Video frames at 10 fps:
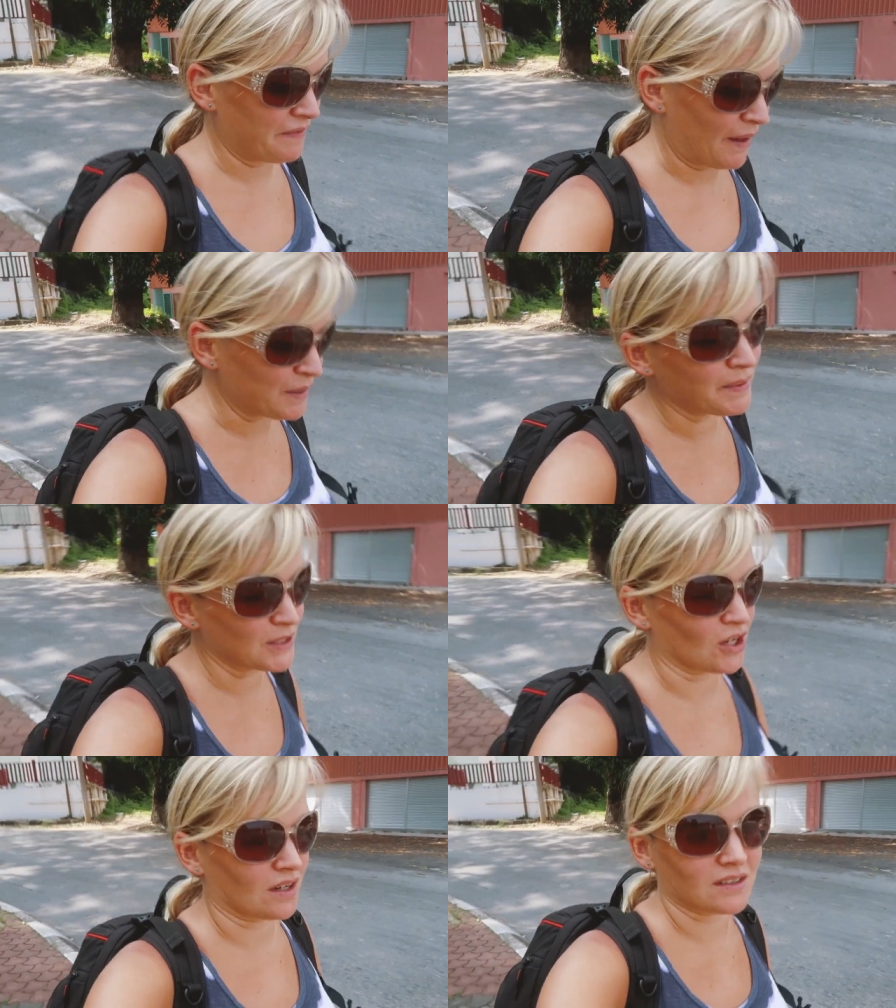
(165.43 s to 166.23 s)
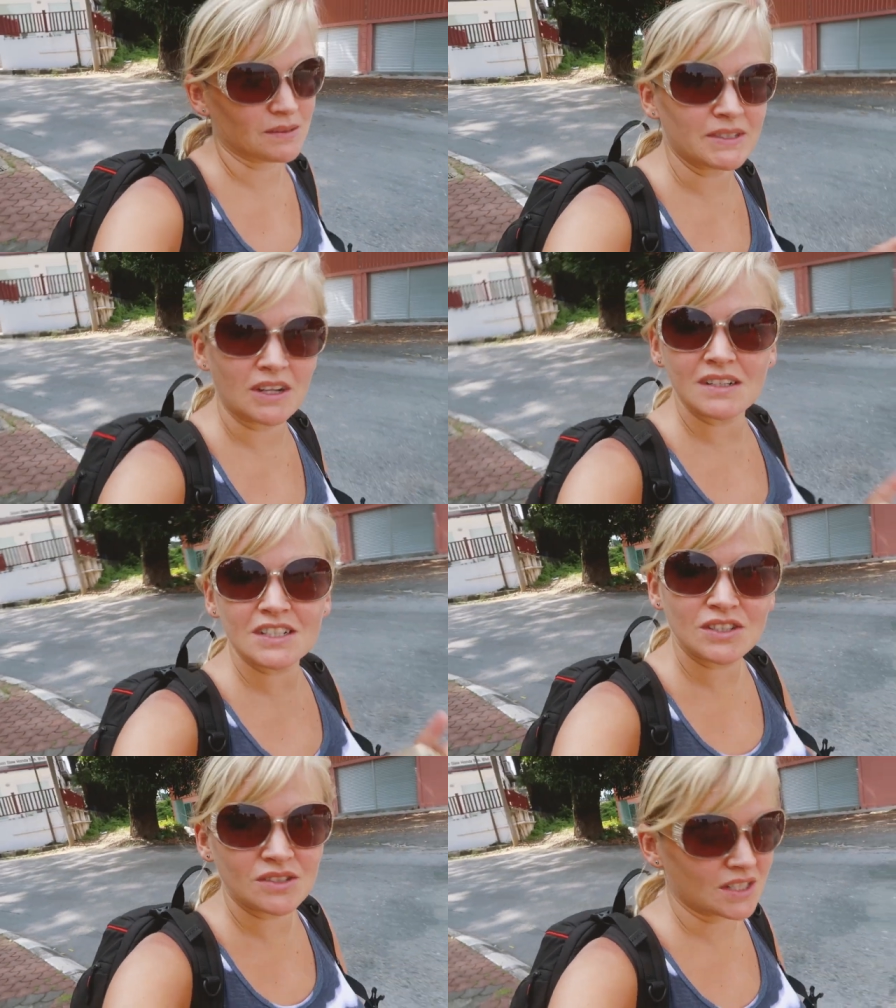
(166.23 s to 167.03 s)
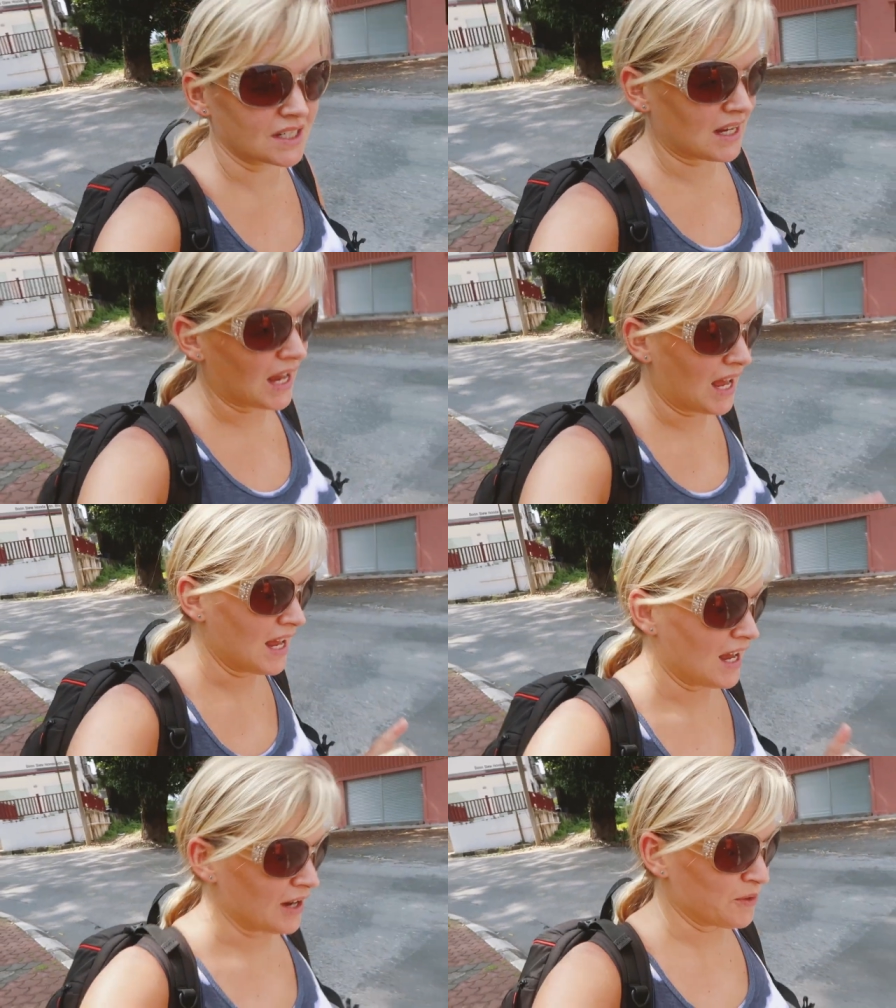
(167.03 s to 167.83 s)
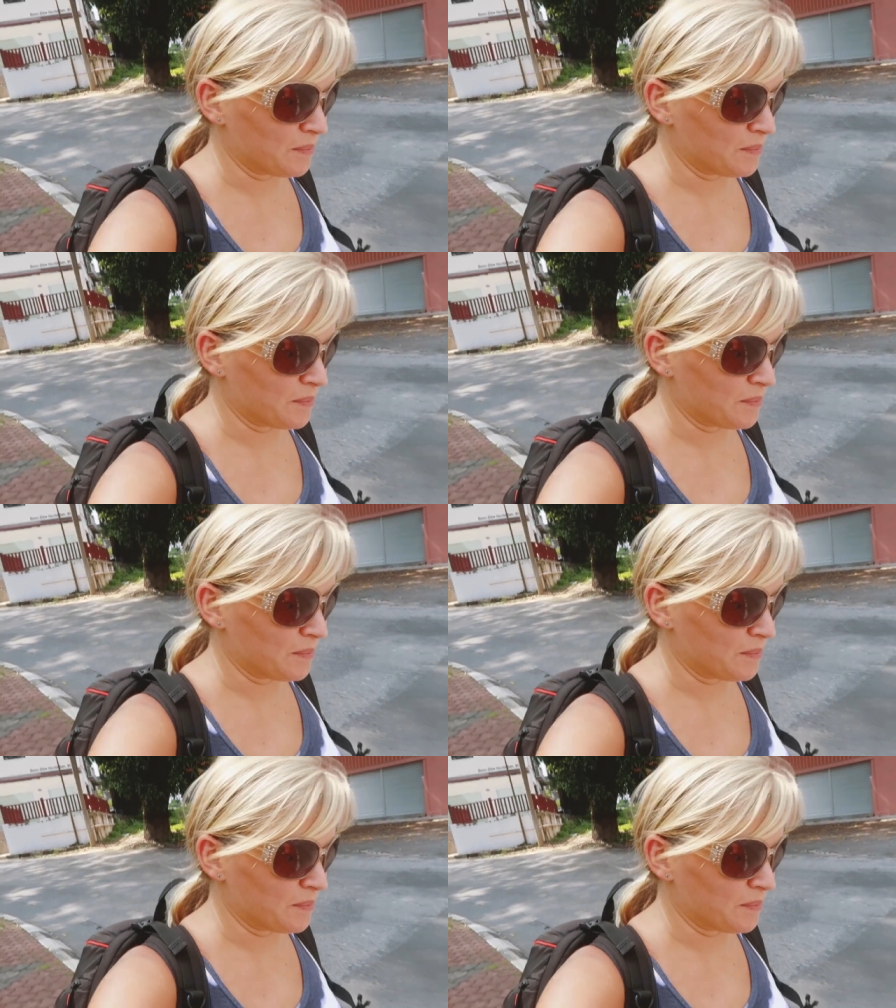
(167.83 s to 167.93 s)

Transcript: We found a McDonald's. McDonald's is usually a